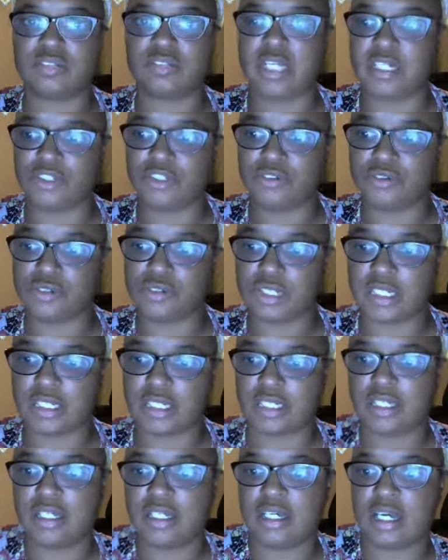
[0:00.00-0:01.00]

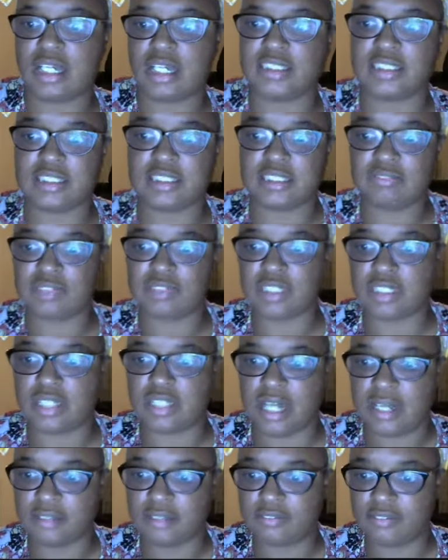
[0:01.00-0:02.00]
ignoring it and just living your
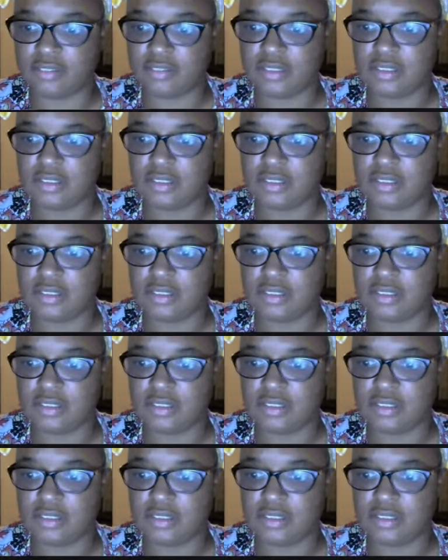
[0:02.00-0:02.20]
life?